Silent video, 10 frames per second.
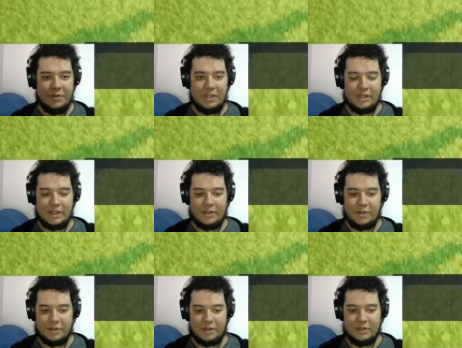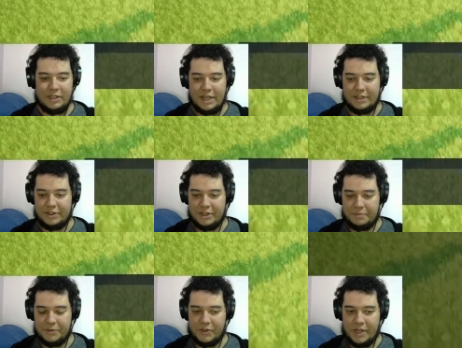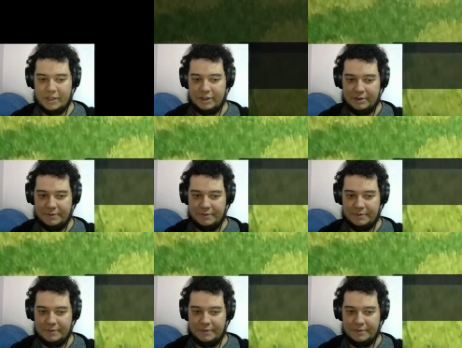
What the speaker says: and they're all gathered up together,